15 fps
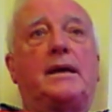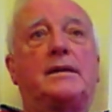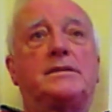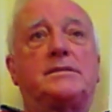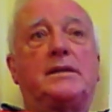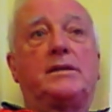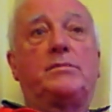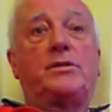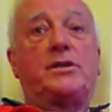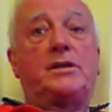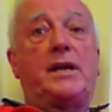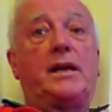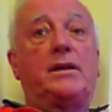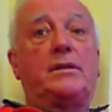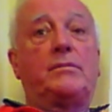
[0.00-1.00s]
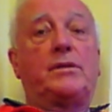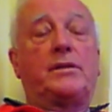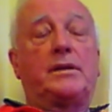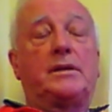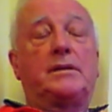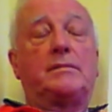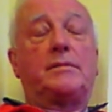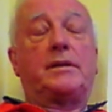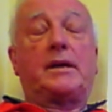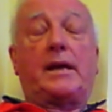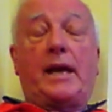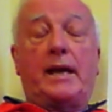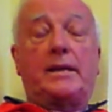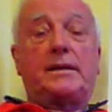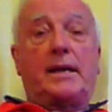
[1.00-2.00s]
still with the
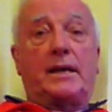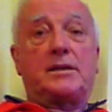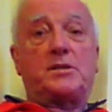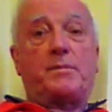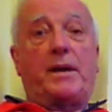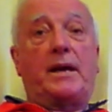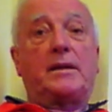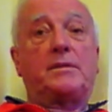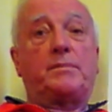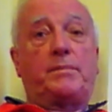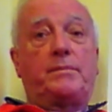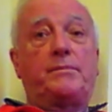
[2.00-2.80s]
Cairn dance band,